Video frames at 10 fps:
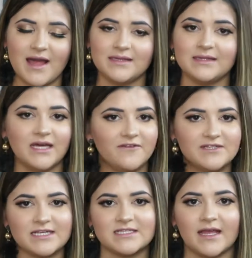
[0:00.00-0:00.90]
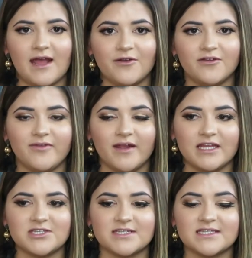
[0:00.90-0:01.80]
I love testing out new
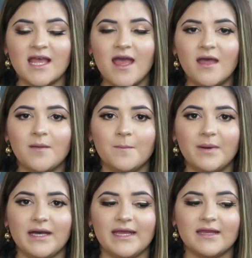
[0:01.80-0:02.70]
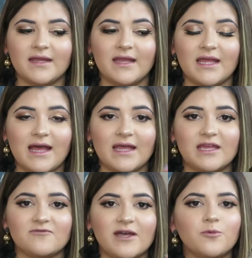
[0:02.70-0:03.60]
foundations, but
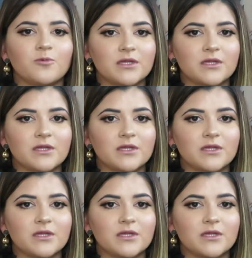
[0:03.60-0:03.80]
if I